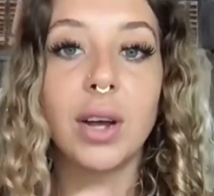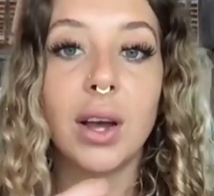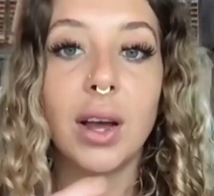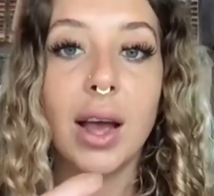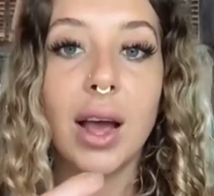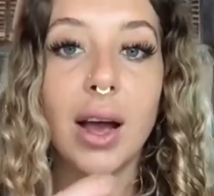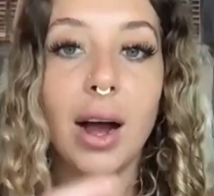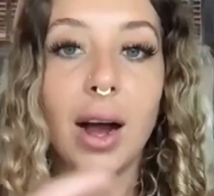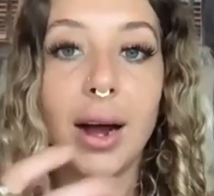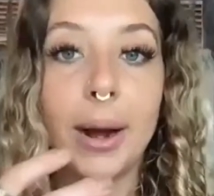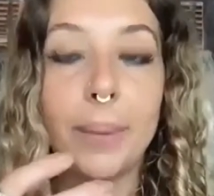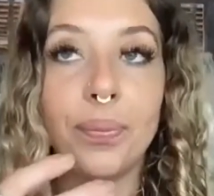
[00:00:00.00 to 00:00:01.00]

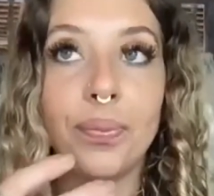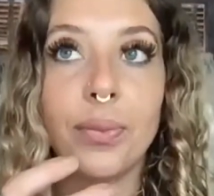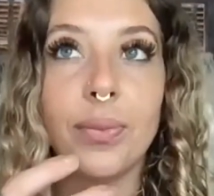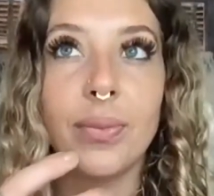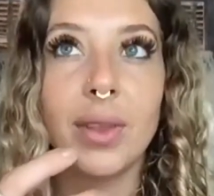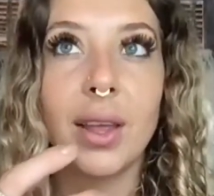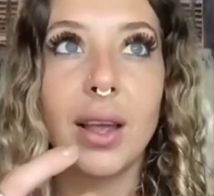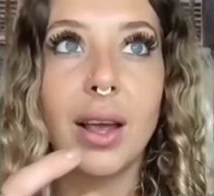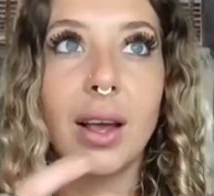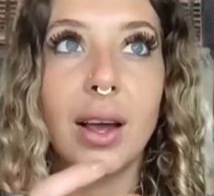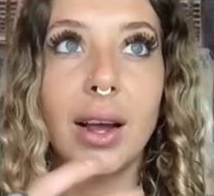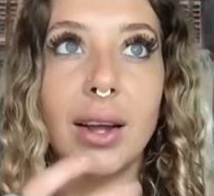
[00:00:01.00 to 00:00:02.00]
um, a
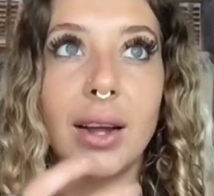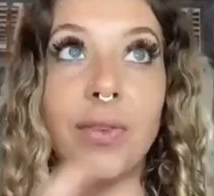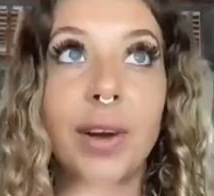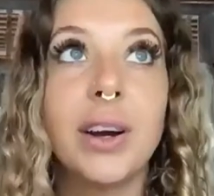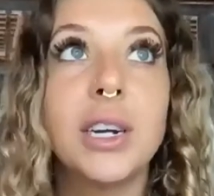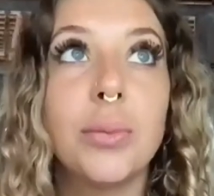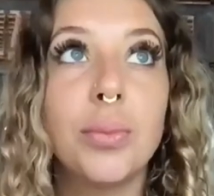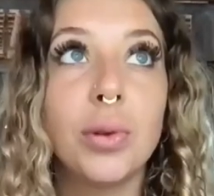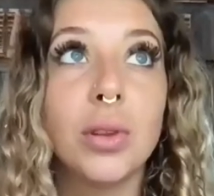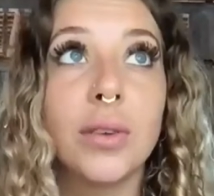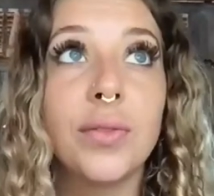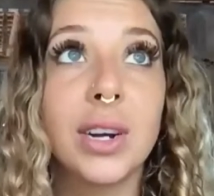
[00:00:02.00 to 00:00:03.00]
different variable
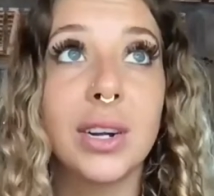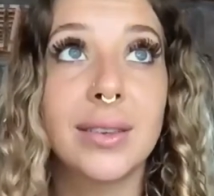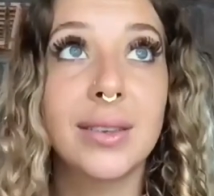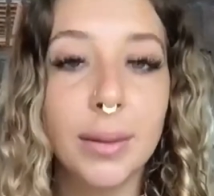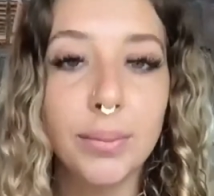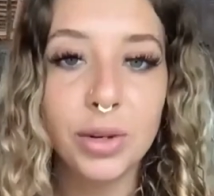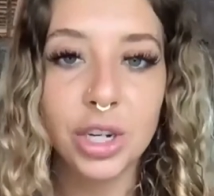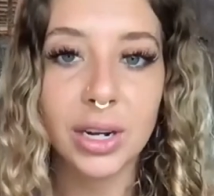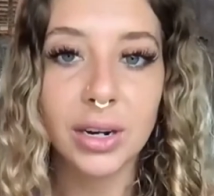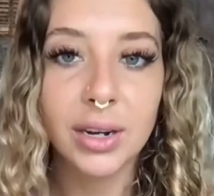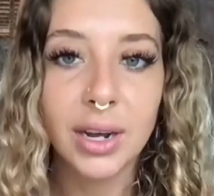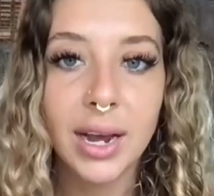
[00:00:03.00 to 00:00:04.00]
of consumption.
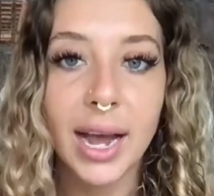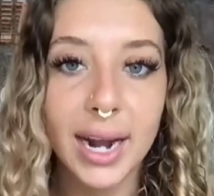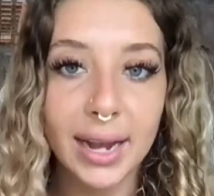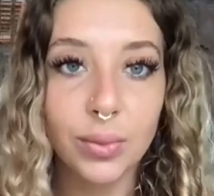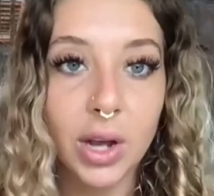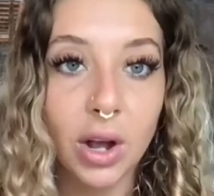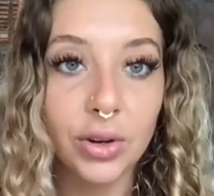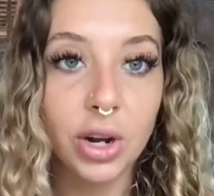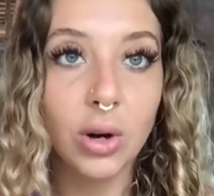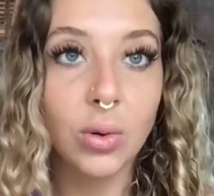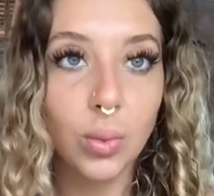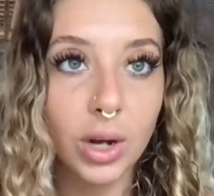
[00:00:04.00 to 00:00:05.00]
And as we all know,
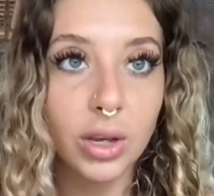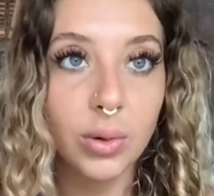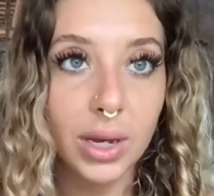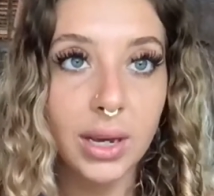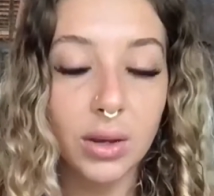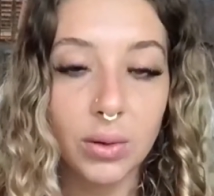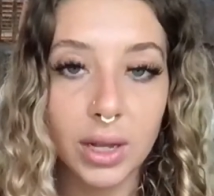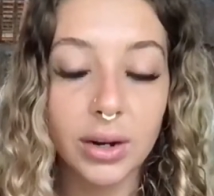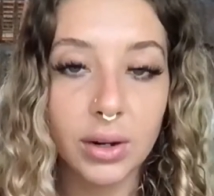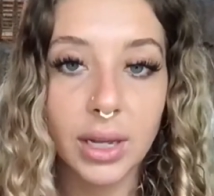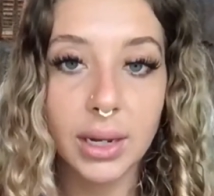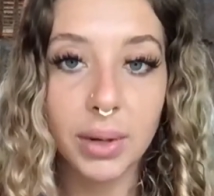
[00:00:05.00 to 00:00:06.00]
what you eat, you
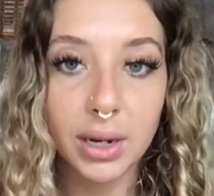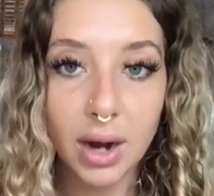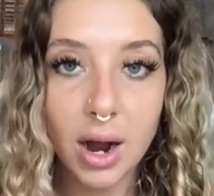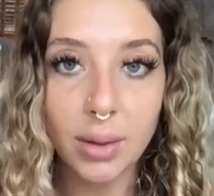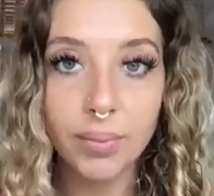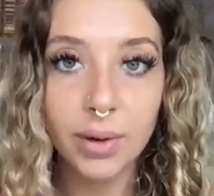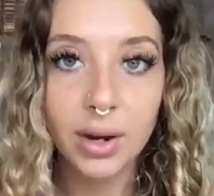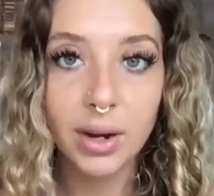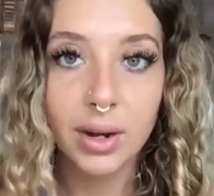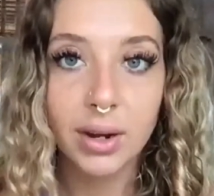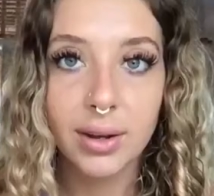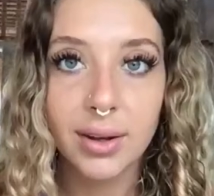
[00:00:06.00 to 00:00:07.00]
literally become.
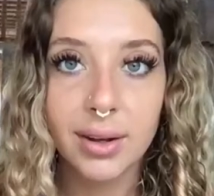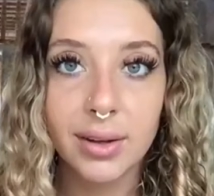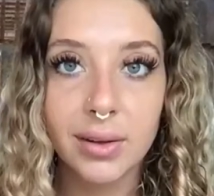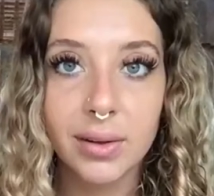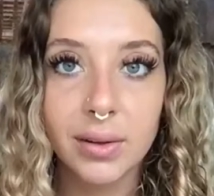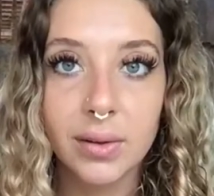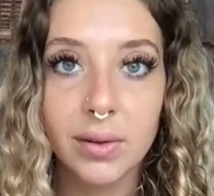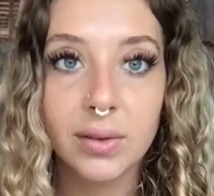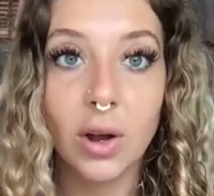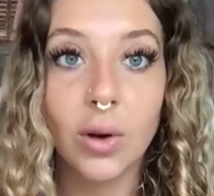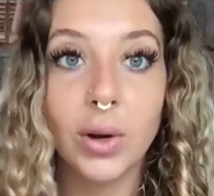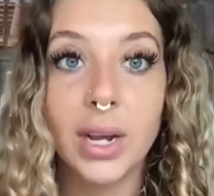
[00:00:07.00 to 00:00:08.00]

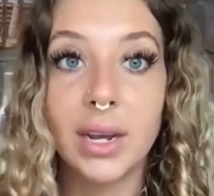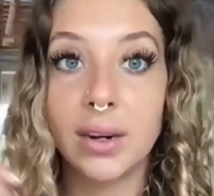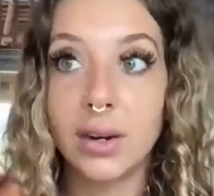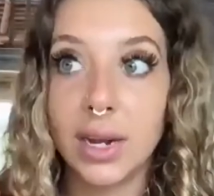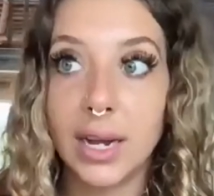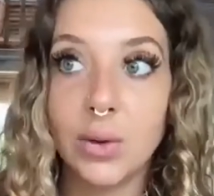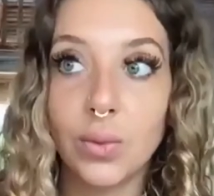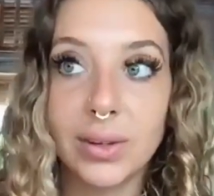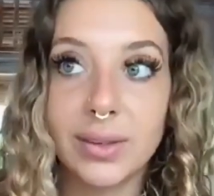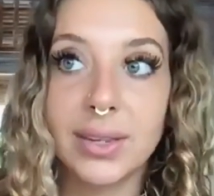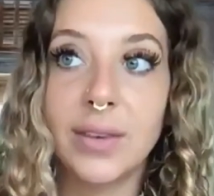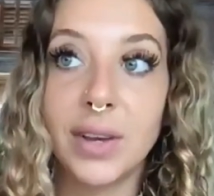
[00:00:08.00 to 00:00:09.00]
So in it
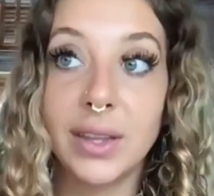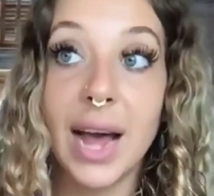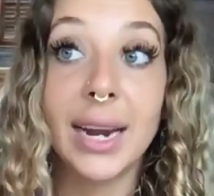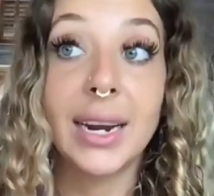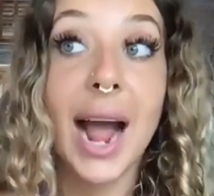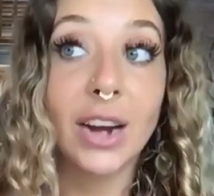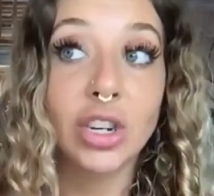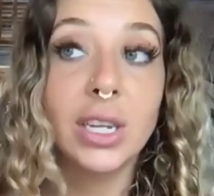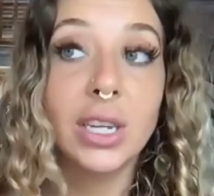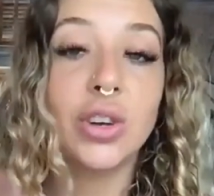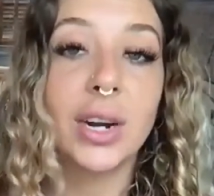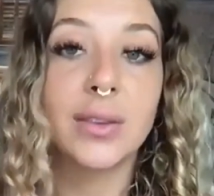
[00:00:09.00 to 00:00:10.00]
receiving that, it
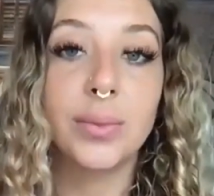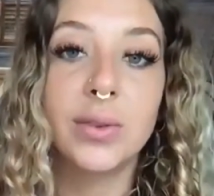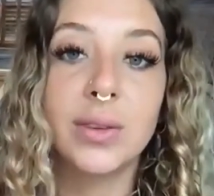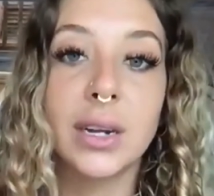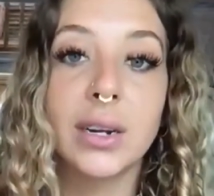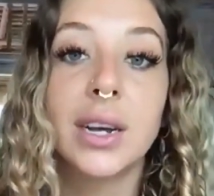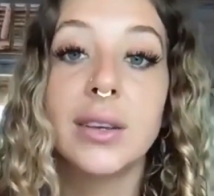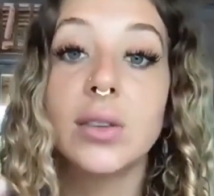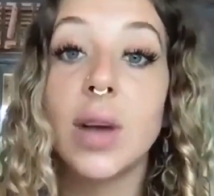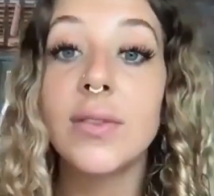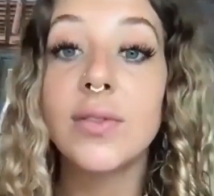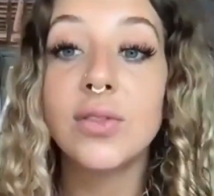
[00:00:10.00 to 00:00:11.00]
actually transmutes it.
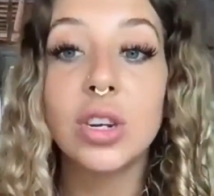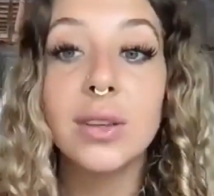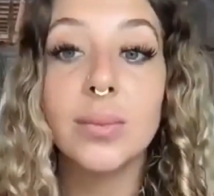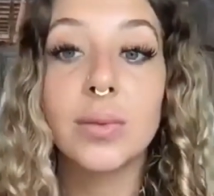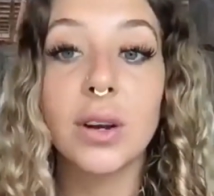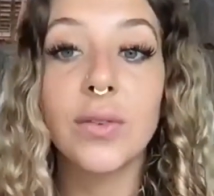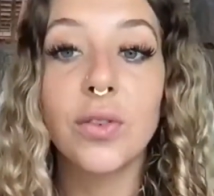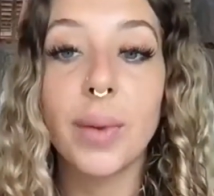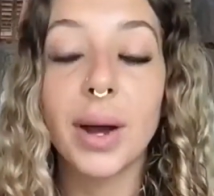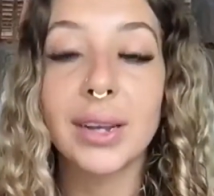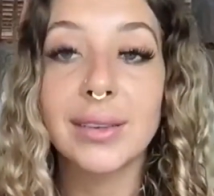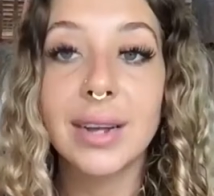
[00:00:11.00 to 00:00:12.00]
So I've just observed for
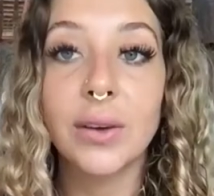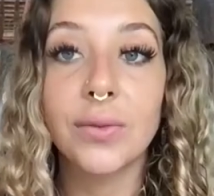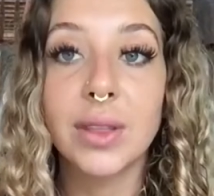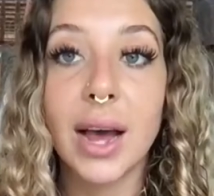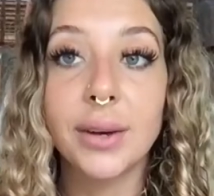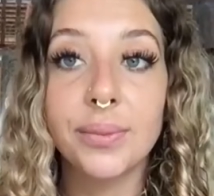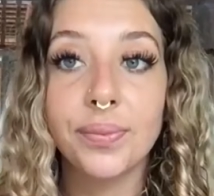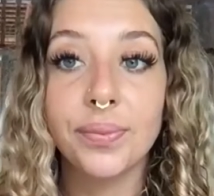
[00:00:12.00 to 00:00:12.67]
myself that